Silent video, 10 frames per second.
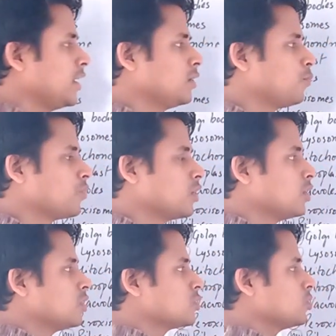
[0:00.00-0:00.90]
Right?
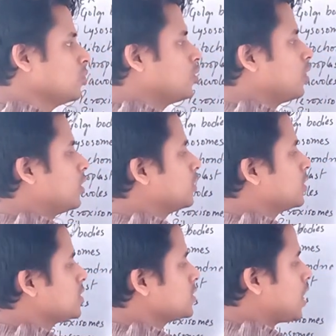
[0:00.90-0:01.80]
So
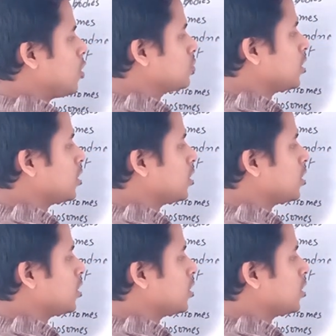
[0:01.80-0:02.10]
this is